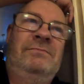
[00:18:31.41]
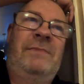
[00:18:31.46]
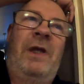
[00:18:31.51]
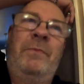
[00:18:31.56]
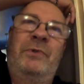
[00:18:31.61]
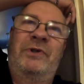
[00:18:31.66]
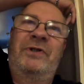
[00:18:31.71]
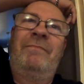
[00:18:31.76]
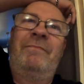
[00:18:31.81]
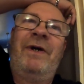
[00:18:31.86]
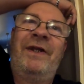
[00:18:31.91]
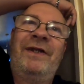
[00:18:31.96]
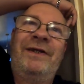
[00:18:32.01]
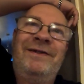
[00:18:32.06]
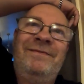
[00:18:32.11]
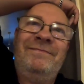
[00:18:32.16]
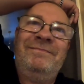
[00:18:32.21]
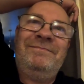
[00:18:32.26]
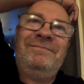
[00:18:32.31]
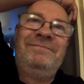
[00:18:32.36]
it was the
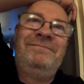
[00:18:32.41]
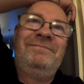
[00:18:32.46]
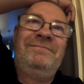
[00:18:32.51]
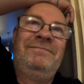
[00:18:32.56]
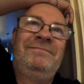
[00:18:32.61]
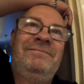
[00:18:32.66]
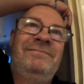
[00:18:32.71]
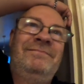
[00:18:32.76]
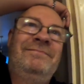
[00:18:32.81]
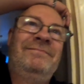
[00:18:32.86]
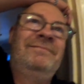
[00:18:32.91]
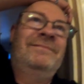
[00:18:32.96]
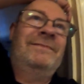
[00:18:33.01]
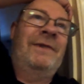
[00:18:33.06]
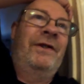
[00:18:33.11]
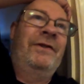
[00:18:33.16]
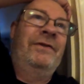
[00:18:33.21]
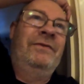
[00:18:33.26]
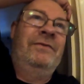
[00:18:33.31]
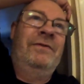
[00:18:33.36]
money.
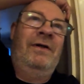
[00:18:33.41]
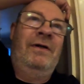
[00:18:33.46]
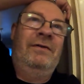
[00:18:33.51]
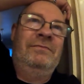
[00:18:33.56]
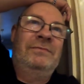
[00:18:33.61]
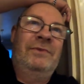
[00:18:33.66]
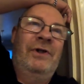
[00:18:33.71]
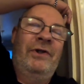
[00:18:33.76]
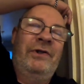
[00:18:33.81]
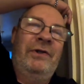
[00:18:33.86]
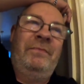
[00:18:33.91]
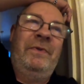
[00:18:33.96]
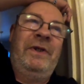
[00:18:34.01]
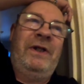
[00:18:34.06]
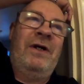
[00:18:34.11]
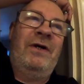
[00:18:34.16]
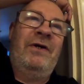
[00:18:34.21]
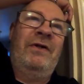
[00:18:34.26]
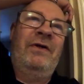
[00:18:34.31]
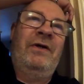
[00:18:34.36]
And not that we
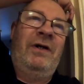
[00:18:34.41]
can't.